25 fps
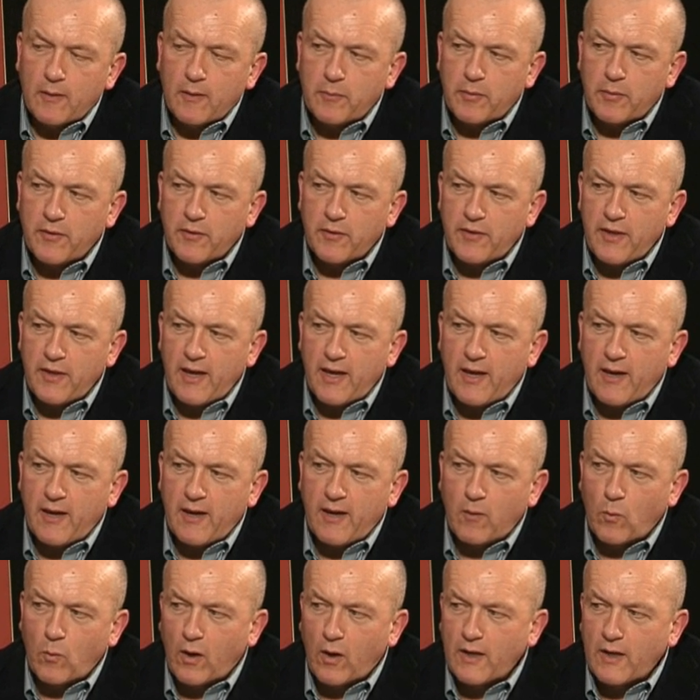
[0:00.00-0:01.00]
but there
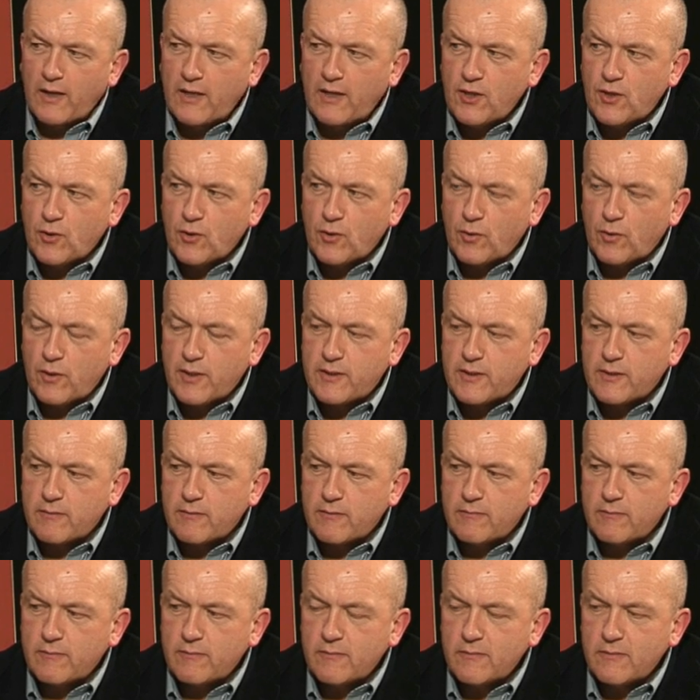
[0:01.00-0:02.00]
white enjoys
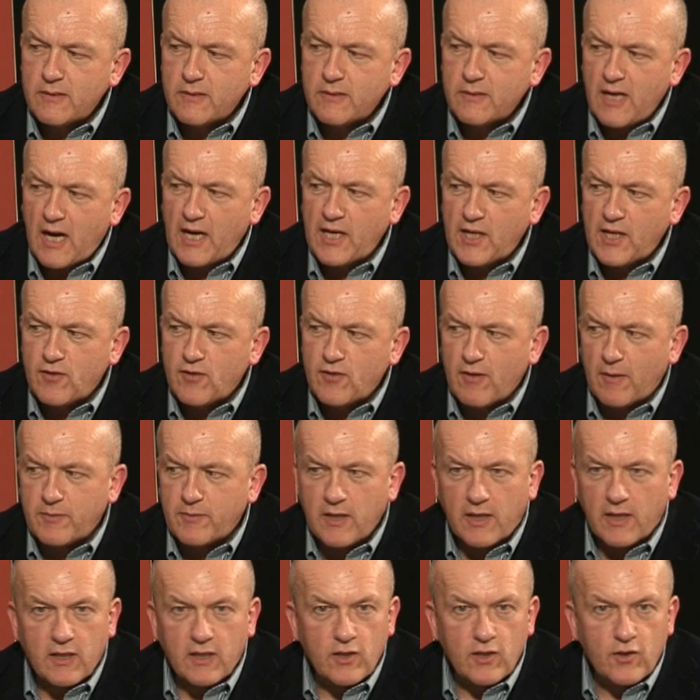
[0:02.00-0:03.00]

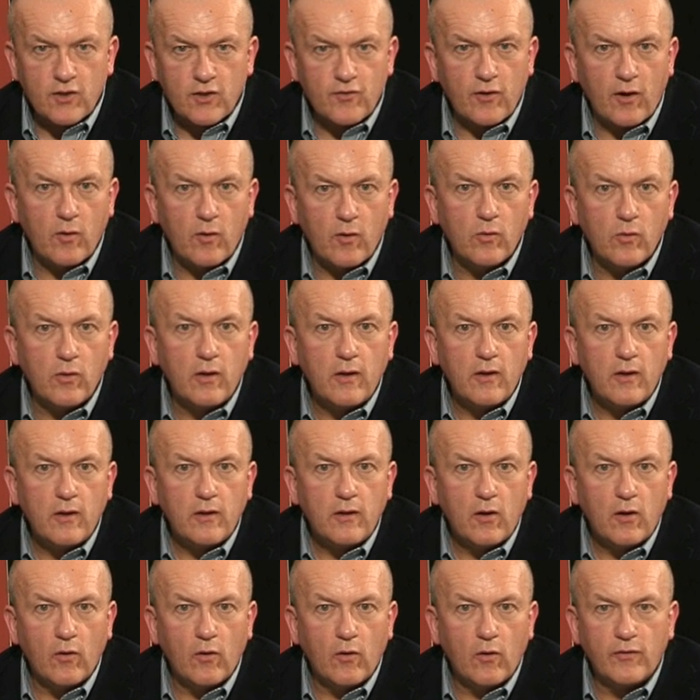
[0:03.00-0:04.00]
uninterrupted control
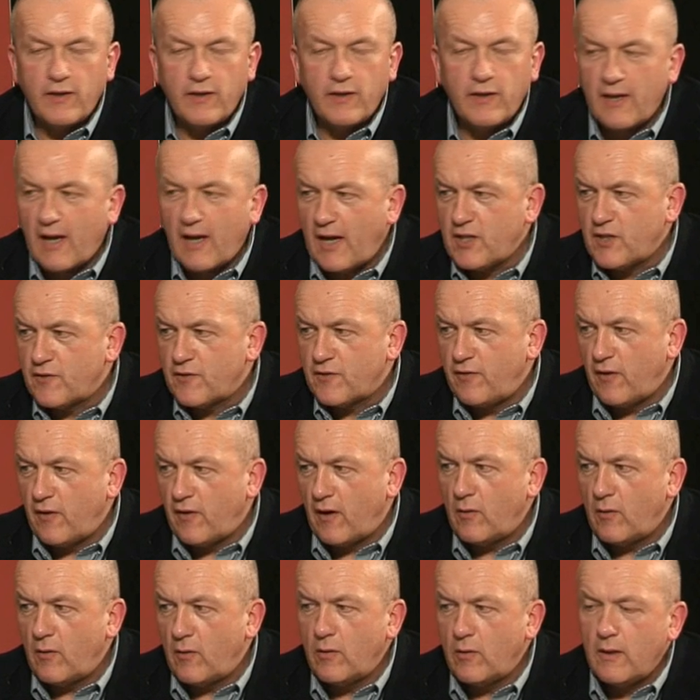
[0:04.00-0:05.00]
of the
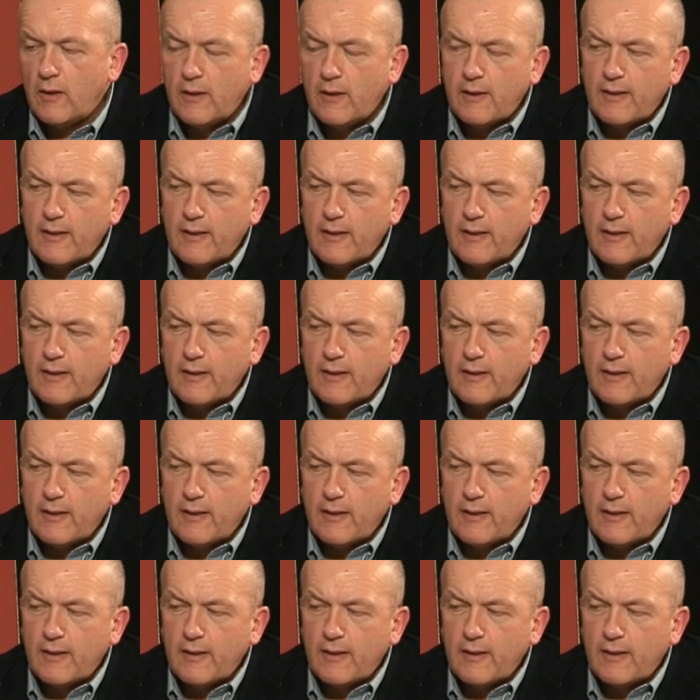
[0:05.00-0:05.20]
h-file,